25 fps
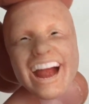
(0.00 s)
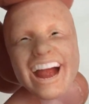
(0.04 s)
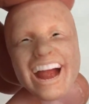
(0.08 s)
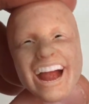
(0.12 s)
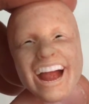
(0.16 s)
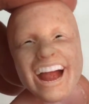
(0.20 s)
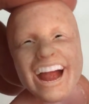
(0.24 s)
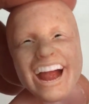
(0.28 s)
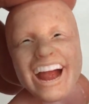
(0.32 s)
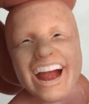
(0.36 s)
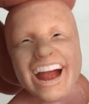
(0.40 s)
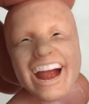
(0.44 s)

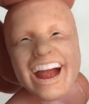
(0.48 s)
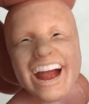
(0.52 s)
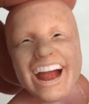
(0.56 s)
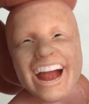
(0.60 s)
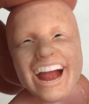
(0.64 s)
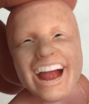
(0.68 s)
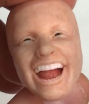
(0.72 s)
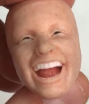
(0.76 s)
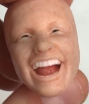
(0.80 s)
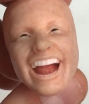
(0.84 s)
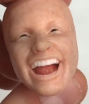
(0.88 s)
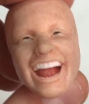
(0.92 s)
it helps me
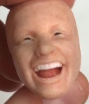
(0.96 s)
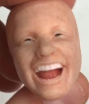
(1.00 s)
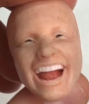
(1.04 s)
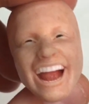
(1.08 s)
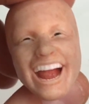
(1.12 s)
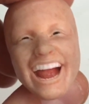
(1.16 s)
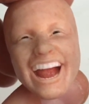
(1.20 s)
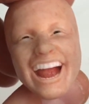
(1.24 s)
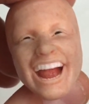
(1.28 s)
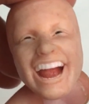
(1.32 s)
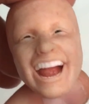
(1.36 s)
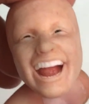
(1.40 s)
to don't
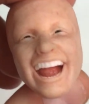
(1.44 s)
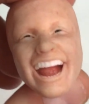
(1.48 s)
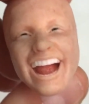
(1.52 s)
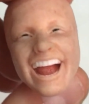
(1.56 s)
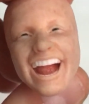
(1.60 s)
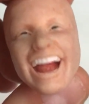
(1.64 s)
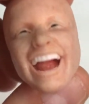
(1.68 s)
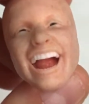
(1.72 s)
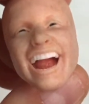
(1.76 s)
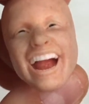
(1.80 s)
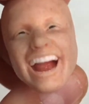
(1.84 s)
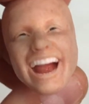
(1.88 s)
drop my
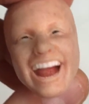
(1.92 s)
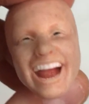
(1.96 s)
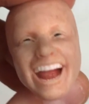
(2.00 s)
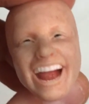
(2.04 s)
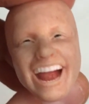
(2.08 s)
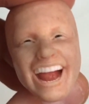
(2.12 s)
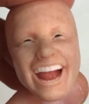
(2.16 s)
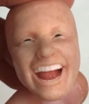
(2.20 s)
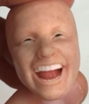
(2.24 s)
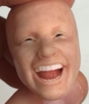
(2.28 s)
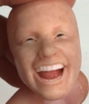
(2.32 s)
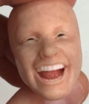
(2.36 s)
numbers
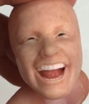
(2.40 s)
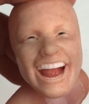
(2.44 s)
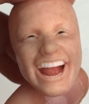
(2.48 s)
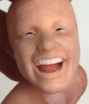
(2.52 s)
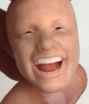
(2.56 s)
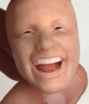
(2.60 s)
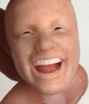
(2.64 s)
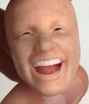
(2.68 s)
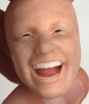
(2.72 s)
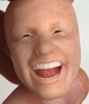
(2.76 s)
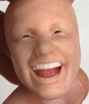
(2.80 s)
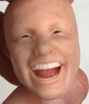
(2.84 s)
with the other
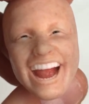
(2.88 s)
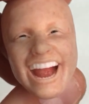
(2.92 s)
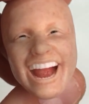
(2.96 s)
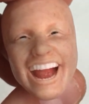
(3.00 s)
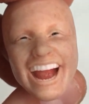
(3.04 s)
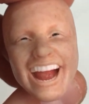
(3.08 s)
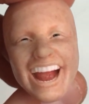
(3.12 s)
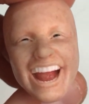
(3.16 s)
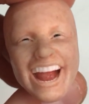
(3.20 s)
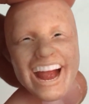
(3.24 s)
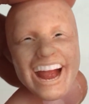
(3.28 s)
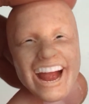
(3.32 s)
videos
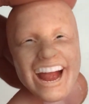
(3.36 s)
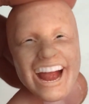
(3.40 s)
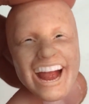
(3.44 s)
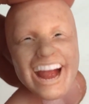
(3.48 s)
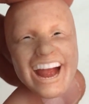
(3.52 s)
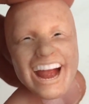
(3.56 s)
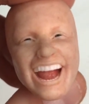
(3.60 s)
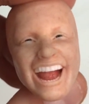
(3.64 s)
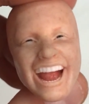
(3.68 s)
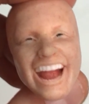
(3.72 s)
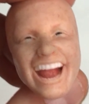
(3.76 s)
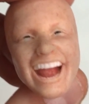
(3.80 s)
on
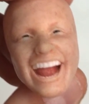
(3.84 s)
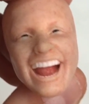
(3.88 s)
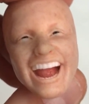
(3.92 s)
YouTube.